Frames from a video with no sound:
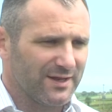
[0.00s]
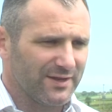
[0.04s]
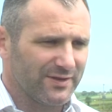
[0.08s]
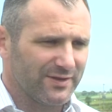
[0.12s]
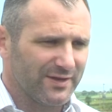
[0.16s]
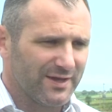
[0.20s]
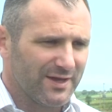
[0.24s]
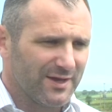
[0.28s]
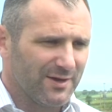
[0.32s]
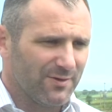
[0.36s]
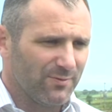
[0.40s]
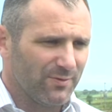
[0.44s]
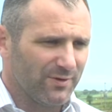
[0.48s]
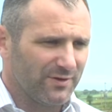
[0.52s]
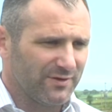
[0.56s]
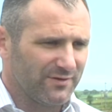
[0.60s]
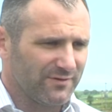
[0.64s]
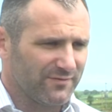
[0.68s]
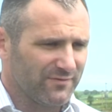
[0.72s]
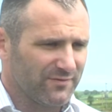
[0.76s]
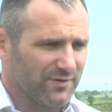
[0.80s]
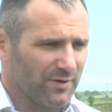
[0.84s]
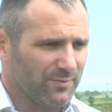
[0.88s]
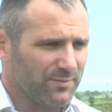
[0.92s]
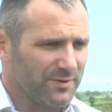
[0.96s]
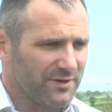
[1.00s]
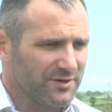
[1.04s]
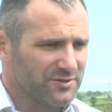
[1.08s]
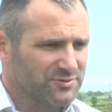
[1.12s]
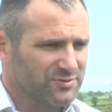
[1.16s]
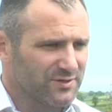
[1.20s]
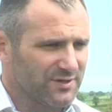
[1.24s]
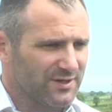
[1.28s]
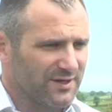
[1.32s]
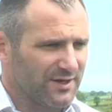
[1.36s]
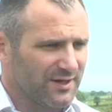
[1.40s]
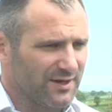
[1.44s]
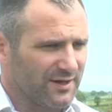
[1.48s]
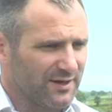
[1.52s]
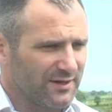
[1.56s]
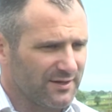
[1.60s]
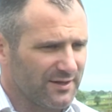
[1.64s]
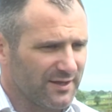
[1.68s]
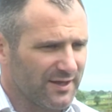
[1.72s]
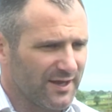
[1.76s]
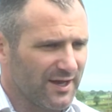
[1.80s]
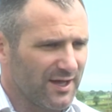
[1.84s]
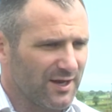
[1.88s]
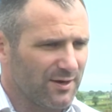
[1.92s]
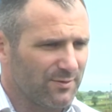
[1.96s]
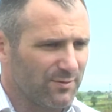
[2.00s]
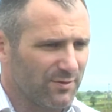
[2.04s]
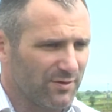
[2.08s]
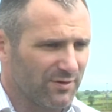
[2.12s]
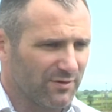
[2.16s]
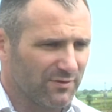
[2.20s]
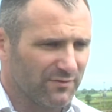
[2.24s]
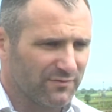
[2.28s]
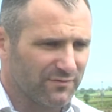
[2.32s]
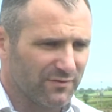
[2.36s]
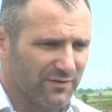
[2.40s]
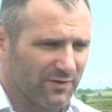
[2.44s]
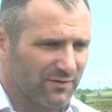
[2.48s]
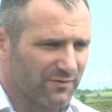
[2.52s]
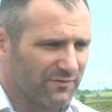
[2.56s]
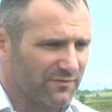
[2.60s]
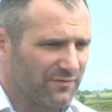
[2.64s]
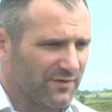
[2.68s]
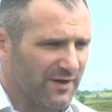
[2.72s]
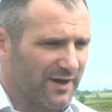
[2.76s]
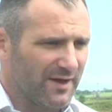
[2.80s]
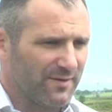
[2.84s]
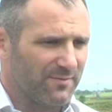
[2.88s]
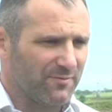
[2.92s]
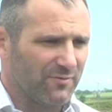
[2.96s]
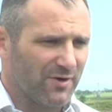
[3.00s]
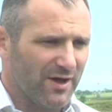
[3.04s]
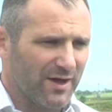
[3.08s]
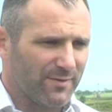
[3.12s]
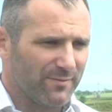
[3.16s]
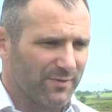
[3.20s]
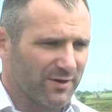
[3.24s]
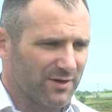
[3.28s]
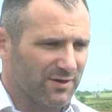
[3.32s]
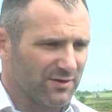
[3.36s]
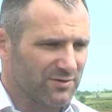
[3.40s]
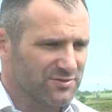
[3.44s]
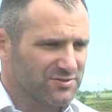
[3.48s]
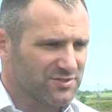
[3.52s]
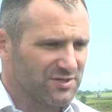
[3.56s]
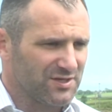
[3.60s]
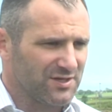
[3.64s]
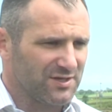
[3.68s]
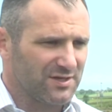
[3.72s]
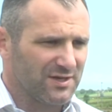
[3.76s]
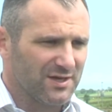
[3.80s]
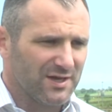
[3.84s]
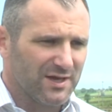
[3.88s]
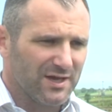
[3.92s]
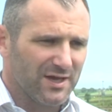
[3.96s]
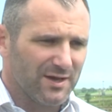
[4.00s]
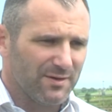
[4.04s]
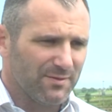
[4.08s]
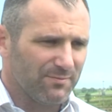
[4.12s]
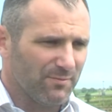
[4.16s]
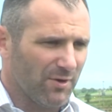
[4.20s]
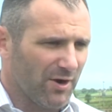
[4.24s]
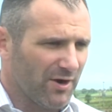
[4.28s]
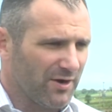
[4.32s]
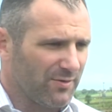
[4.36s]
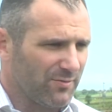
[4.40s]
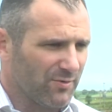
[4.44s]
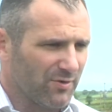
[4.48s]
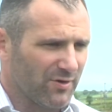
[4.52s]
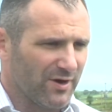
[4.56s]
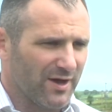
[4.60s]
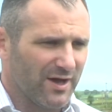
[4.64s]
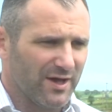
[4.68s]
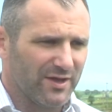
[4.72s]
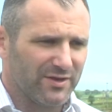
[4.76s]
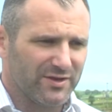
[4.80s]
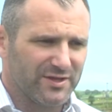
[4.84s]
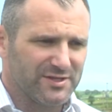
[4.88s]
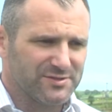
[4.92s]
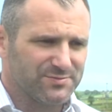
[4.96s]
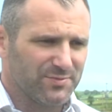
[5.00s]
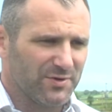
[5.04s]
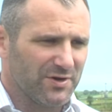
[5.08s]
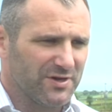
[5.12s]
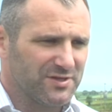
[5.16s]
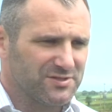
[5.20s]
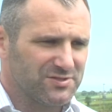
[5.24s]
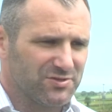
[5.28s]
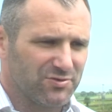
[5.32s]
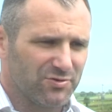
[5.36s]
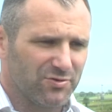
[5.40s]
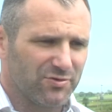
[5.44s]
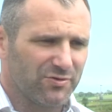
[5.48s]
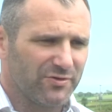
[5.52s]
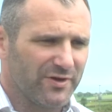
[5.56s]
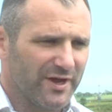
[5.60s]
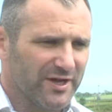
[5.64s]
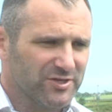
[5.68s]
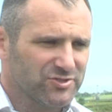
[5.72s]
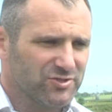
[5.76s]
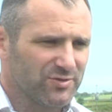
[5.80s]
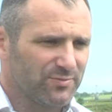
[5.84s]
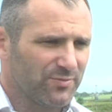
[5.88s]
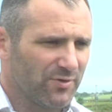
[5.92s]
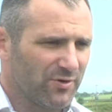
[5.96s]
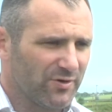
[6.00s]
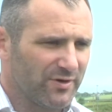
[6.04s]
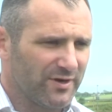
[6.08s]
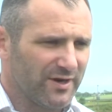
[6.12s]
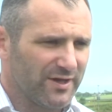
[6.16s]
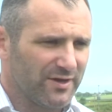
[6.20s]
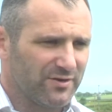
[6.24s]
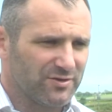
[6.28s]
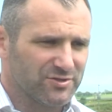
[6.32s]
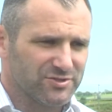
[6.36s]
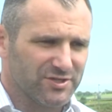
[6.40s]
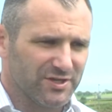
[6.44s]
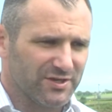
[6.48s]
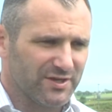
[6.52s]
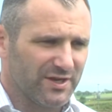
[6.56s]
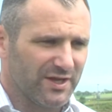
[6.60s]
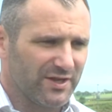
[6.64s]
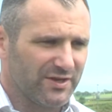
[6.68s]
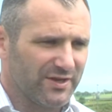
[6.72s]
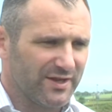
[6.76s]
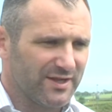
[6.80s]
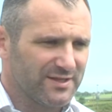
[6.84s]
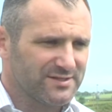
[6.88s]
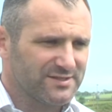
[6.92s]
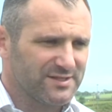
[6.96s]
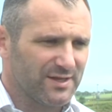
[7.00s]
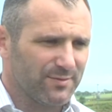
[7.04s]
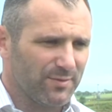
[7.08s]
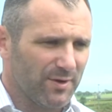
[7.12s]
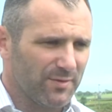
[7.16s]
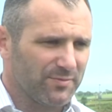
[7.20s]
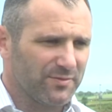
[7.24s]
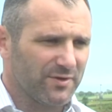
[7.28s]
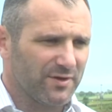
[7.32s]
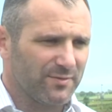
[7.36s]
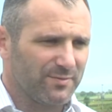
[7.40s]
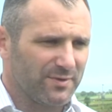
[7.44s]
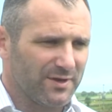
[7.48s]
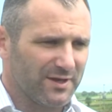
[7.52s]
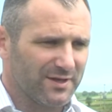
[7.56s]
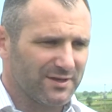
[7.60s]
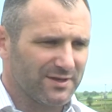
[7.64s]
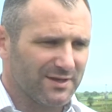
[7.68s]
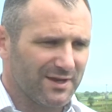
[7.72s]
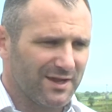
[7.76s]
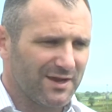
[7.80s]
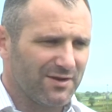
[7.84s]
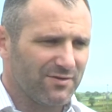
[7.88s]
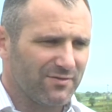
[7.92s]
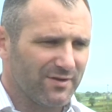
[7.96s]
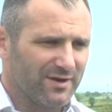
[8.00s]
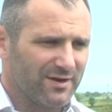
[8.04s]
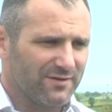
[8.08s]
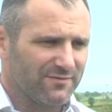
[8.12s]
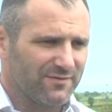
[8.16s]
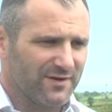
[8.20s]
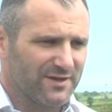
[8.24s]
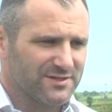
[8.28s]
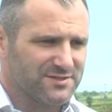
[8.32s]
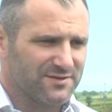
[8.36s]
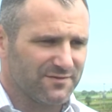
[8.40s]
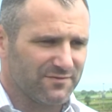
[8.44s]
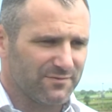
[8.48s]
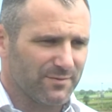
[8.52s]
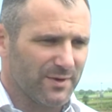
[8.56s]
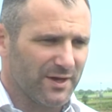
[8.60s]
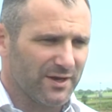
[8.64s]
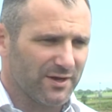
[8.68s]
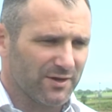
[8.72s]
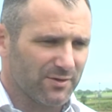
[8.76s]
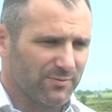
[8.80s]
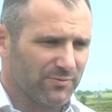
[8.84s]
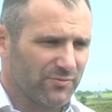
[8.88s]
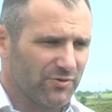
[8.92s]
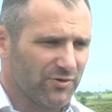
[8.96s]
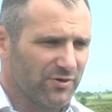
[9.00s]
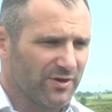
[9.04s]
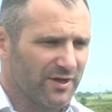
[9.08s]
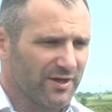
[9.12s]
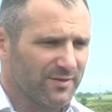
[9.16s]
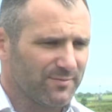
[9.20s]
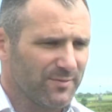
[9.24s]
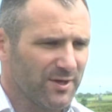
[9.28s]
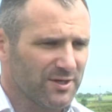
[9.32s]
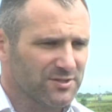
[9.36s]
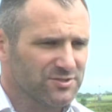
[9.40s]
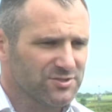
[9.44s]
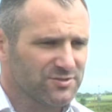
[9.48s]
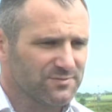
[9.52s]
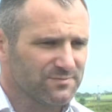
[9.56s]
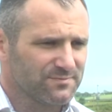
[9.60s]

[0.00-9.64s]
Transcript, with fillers: And when you've got players with the, the calibre of, of um, Ryan McCluskey, Marty McGrath, these boys, you know, natural born leaders, and, and they'll step up to the plate. And I really fancy Fermanagh come through that match.